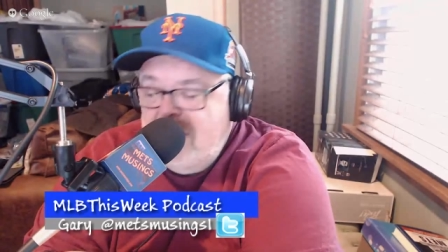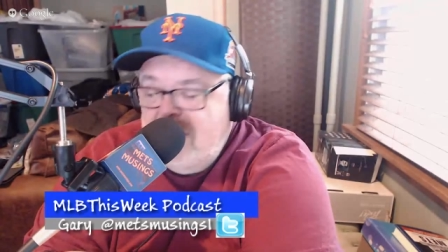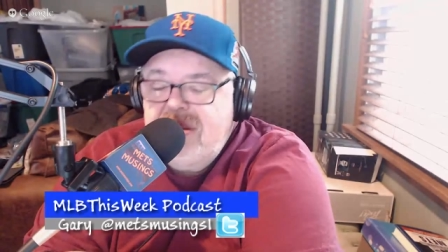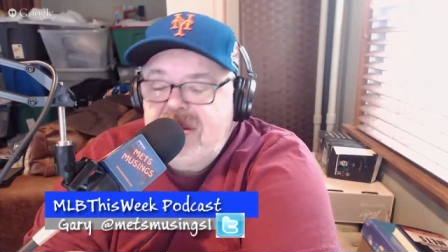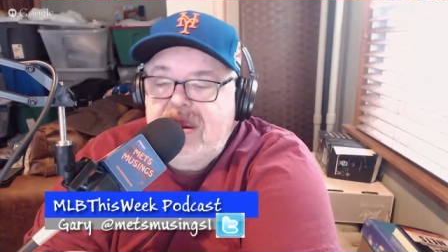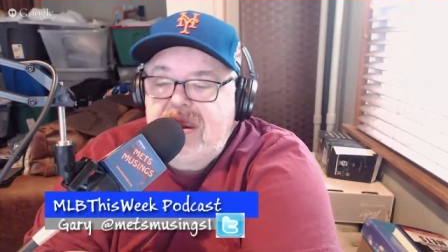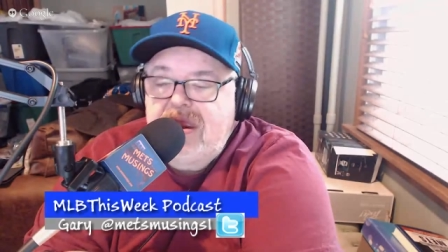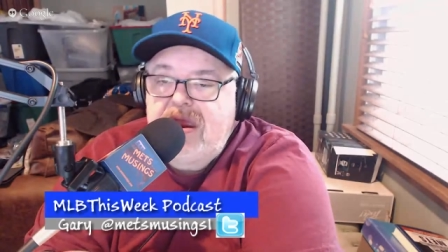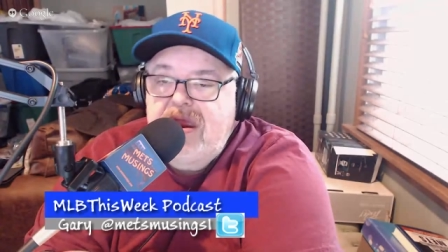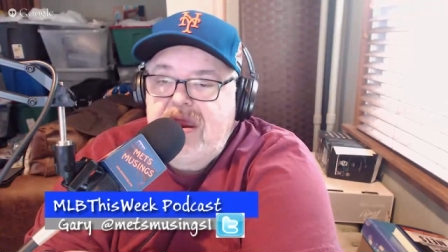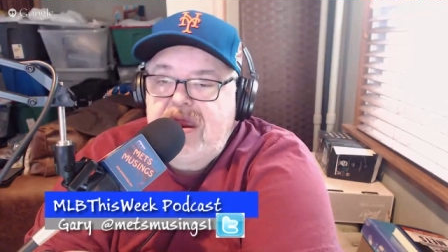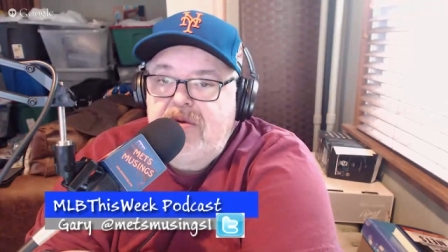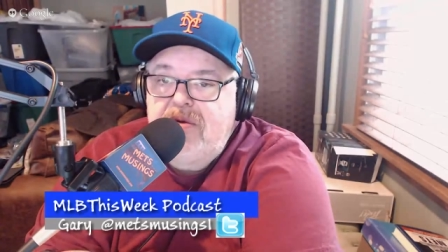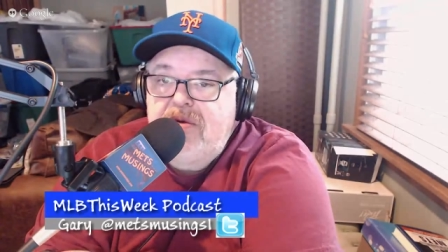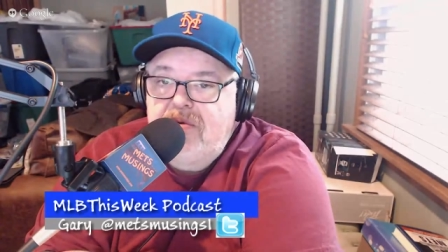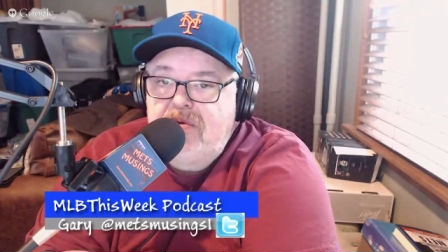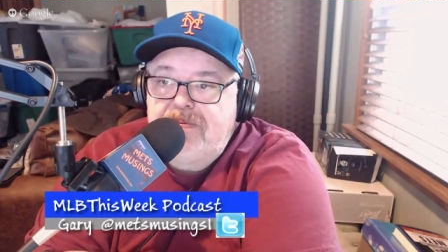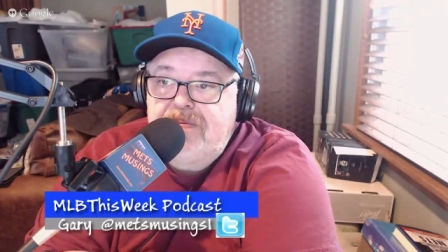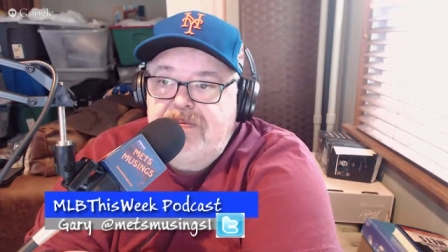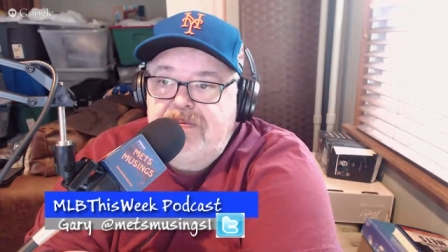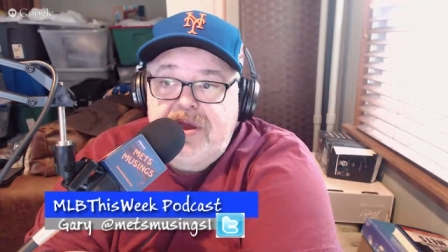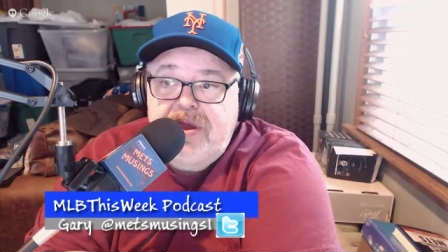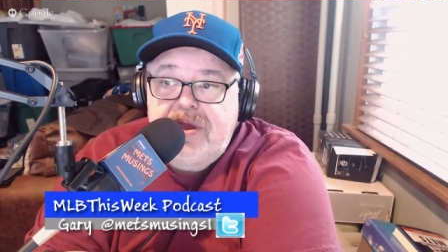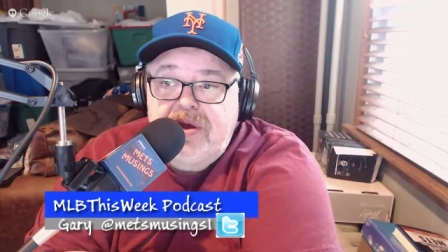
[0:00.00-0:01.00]
it would be a
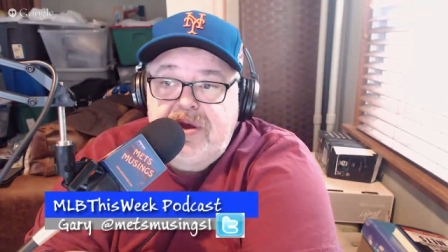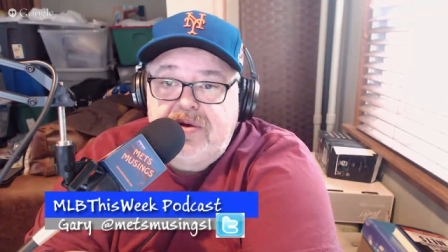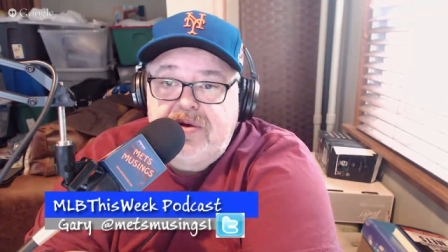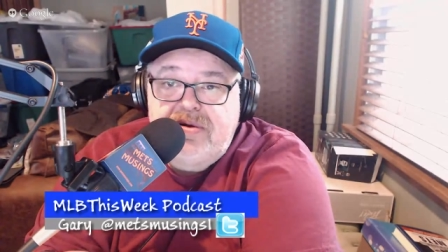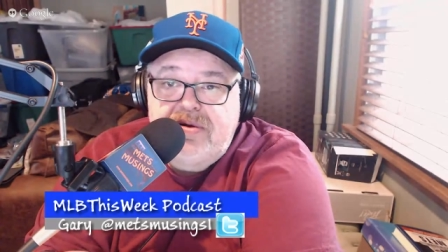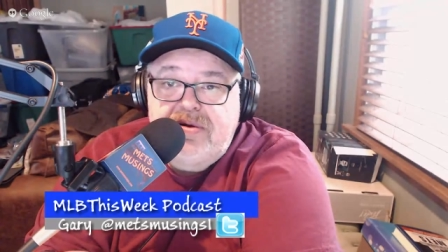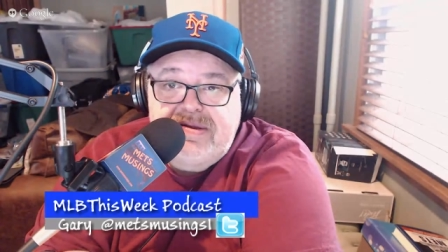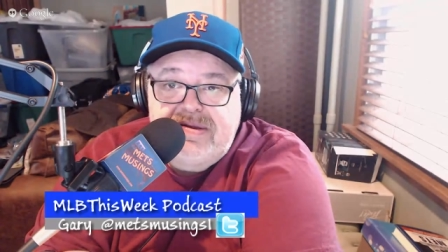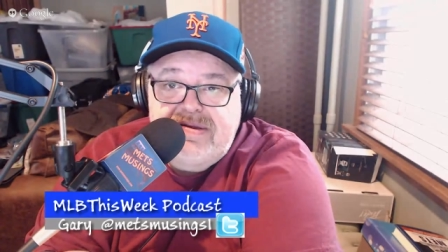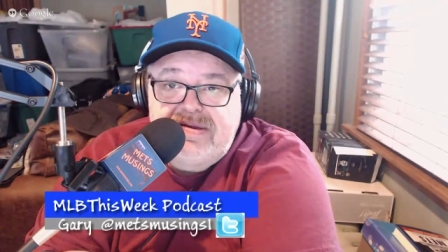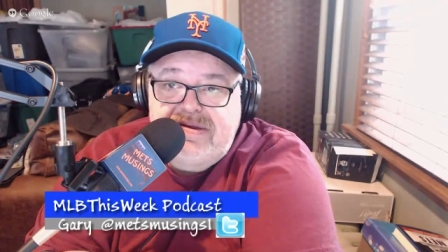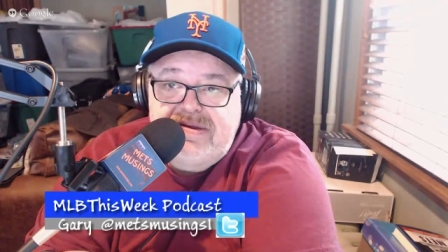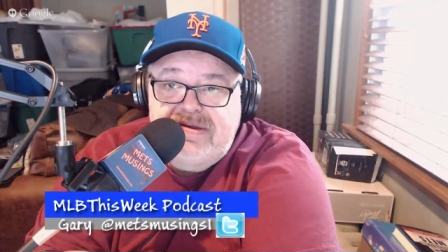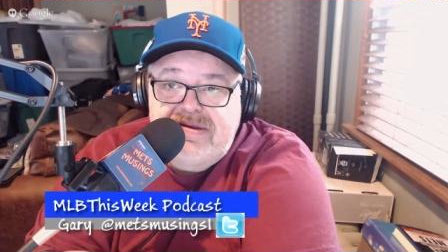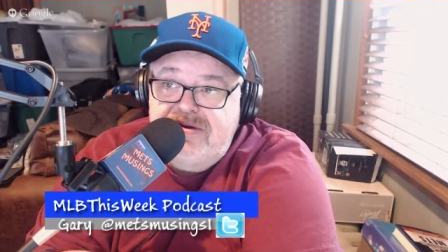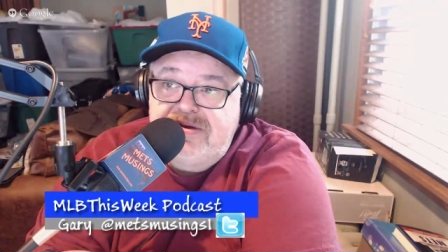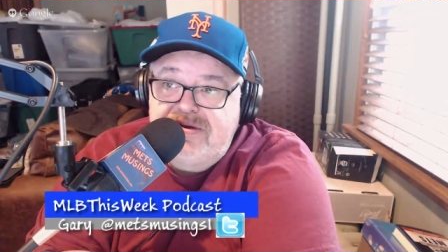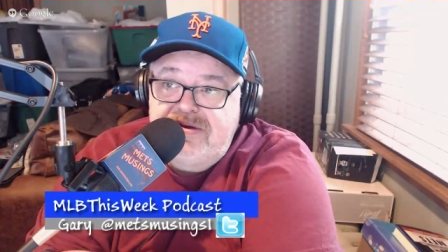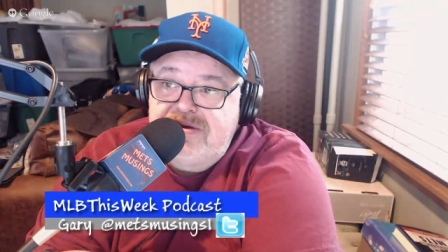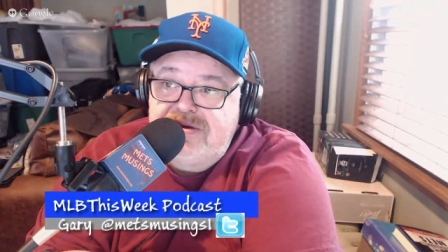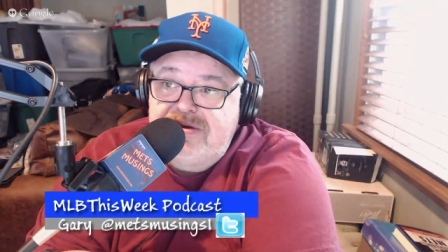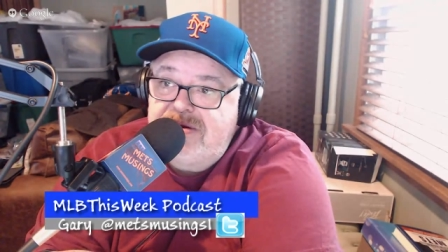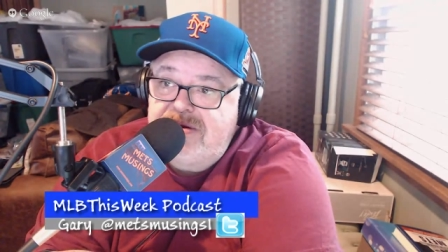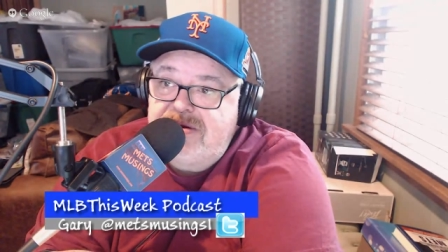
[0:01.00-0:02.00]

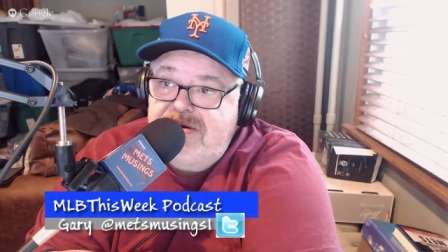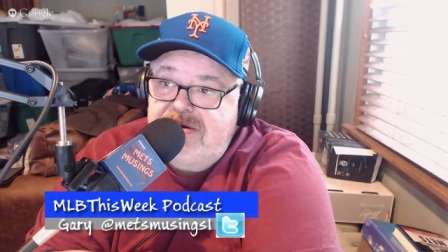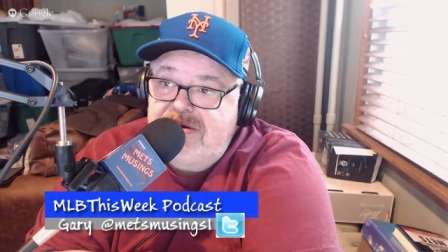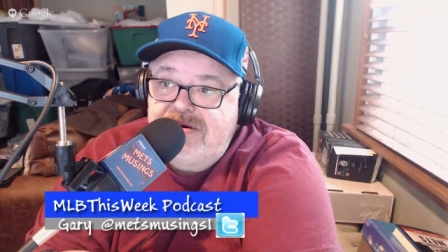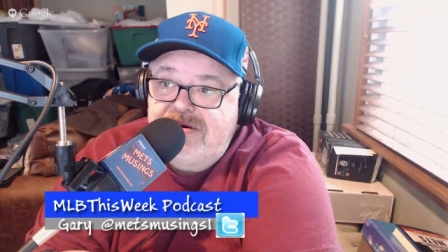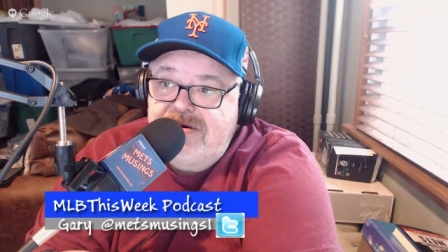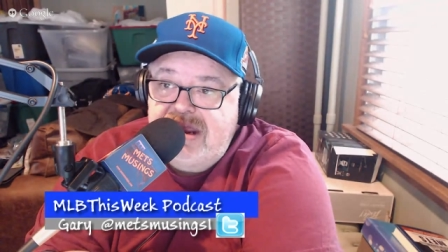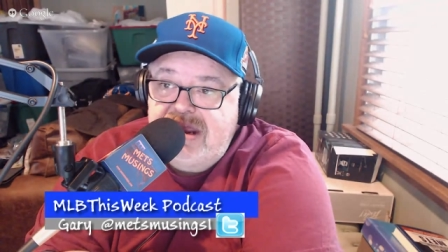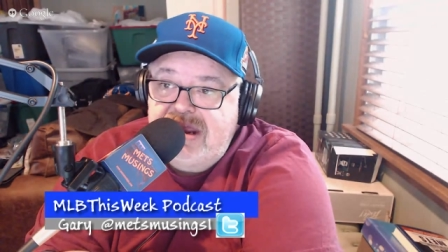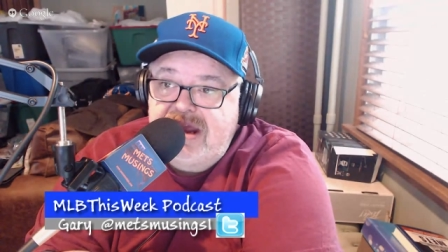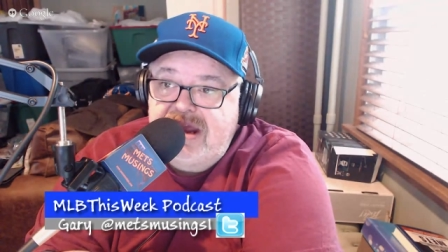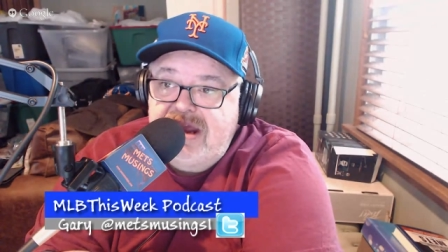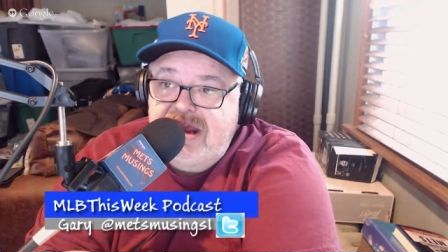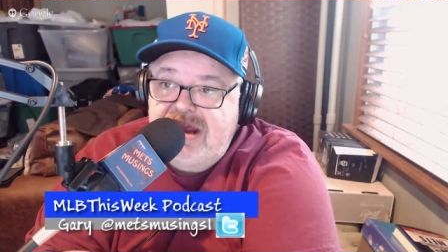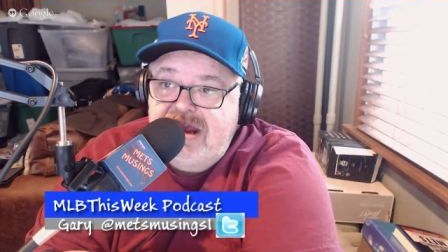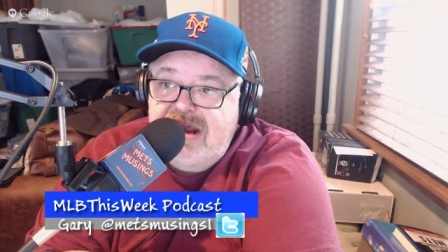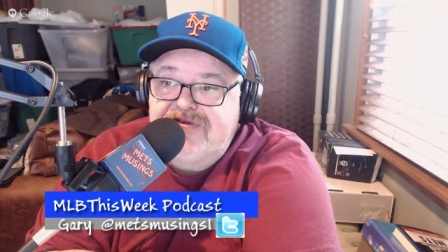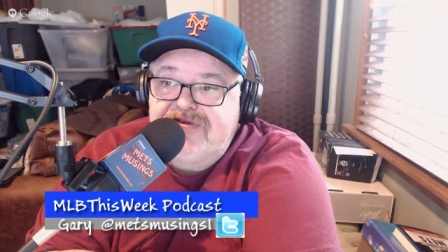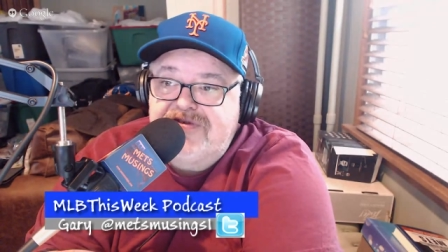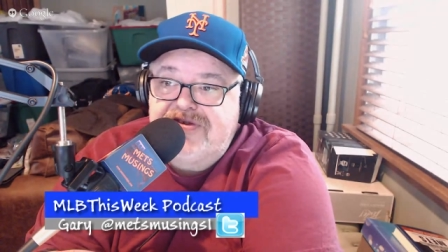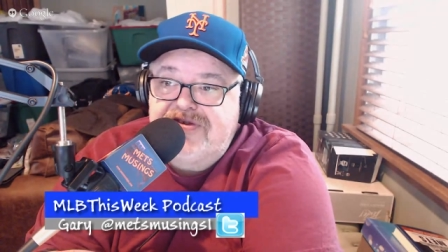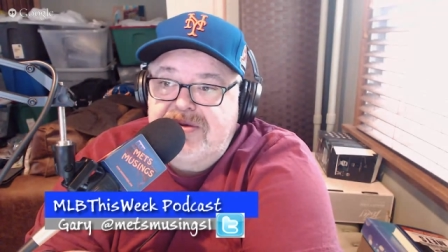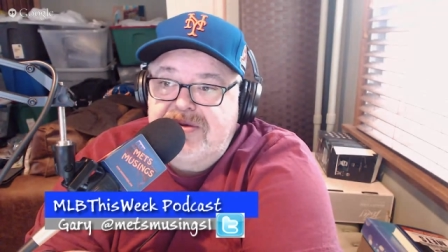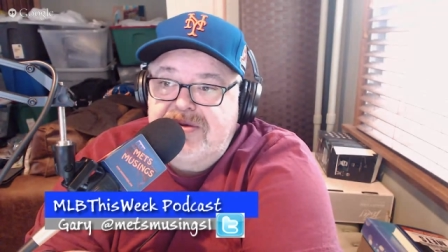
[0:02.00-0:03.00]
good take for
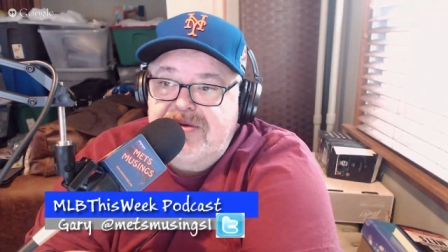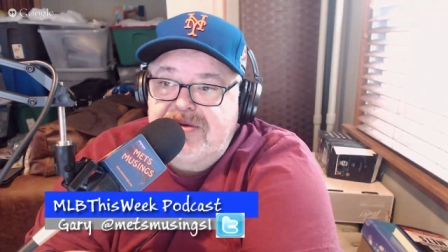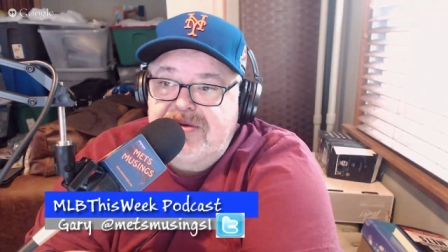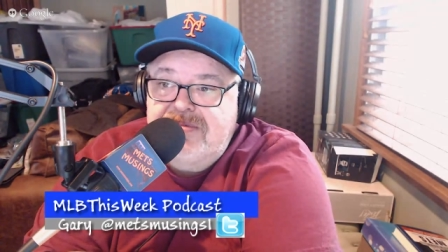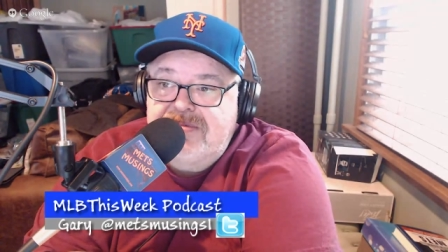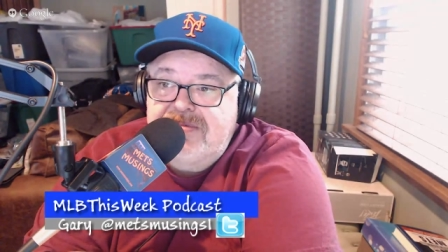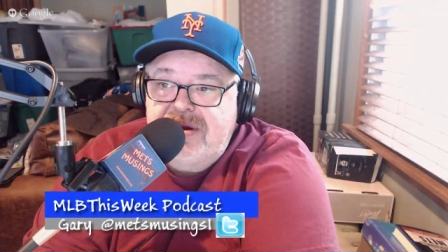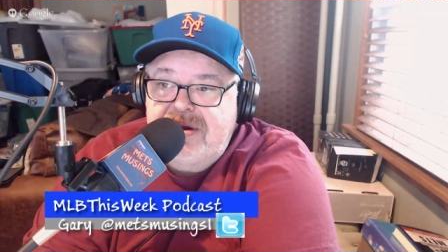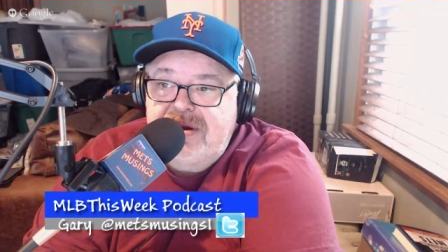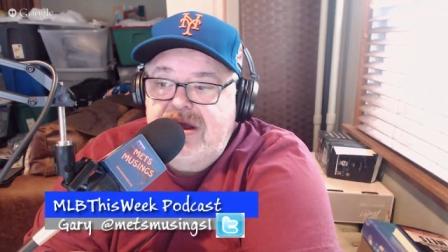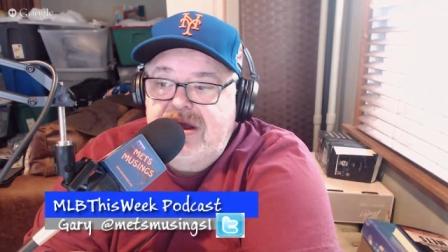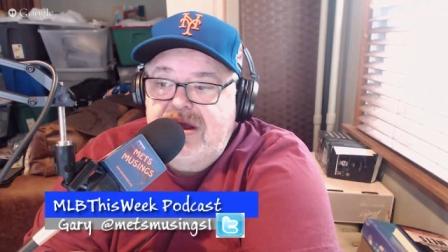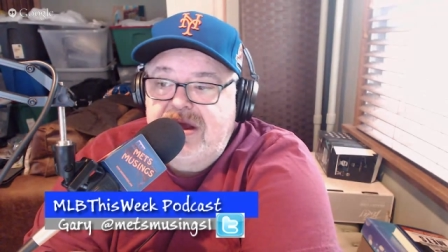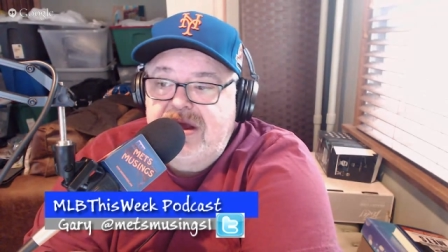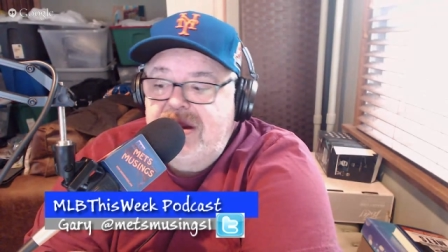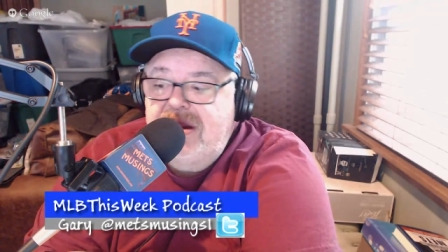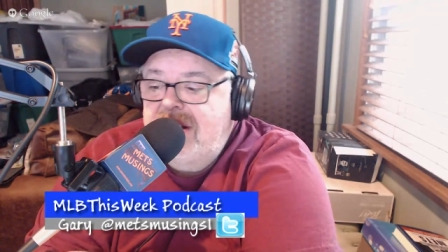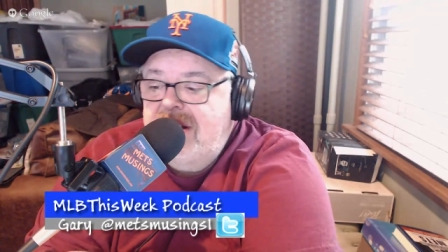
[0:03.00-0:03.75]
somebody, and